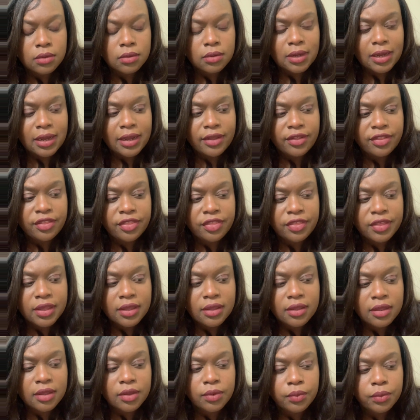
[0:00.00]
I
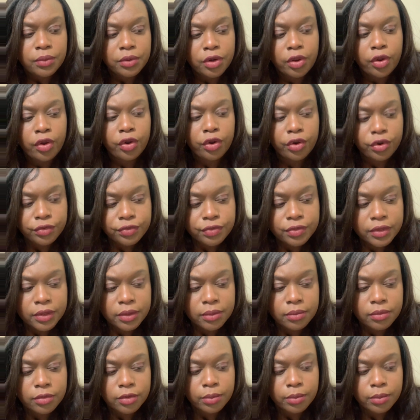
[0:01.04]
think it would hurt them the